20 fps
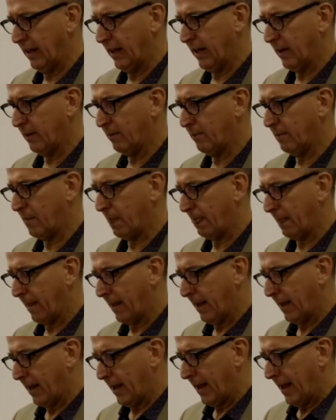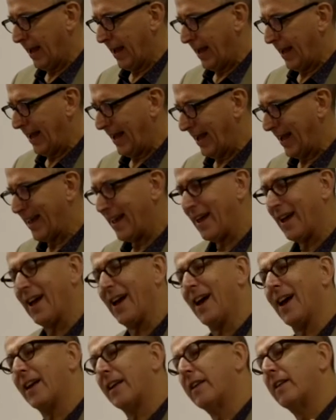
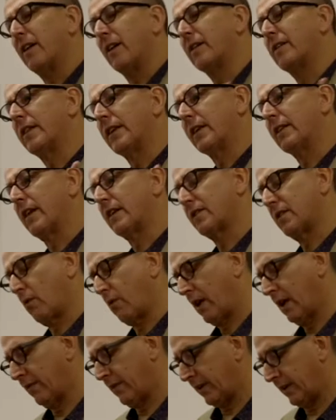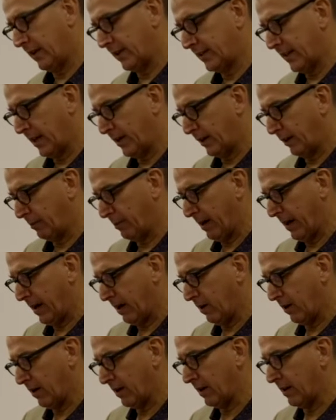And I think there's a way of understanding
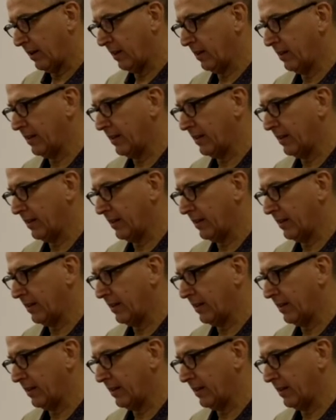power